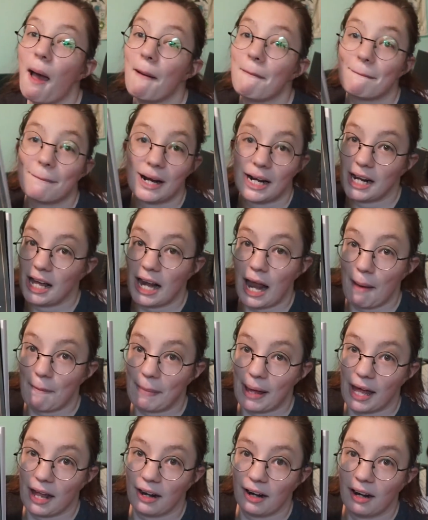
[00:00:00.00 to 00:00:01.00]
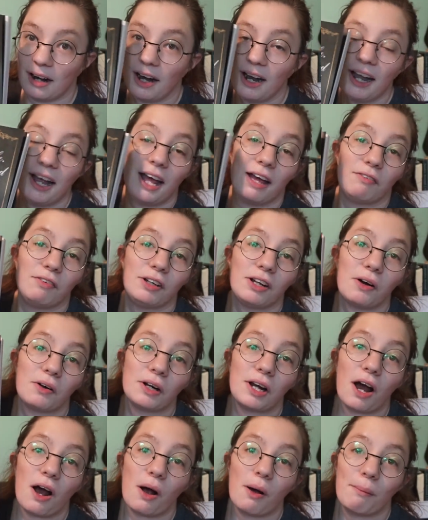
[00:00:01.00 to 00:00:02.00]
Bernadette Banner. If you don't
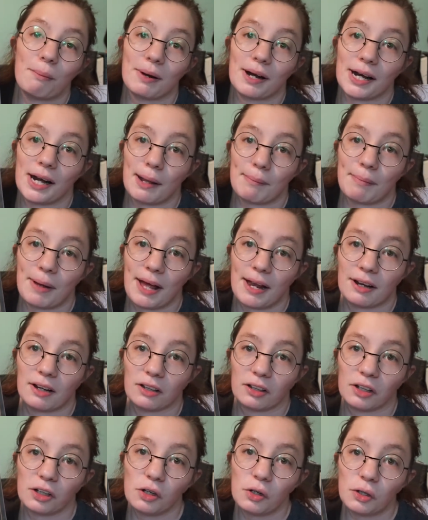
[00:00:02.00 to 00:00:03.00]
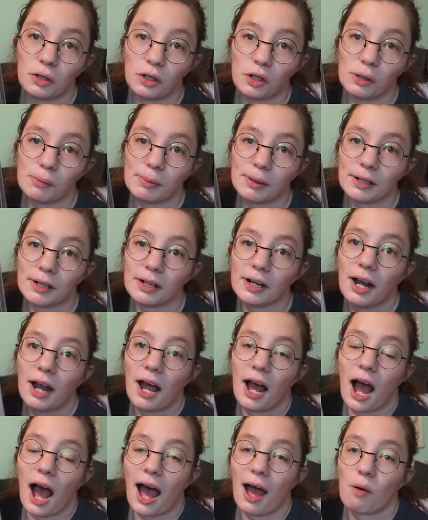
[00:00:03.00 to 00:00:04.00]
know, Bernadette Banner is a YouTuber.
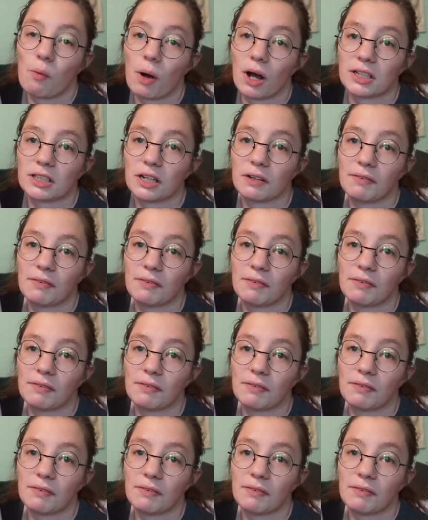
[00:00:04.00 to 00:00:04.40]
I watch her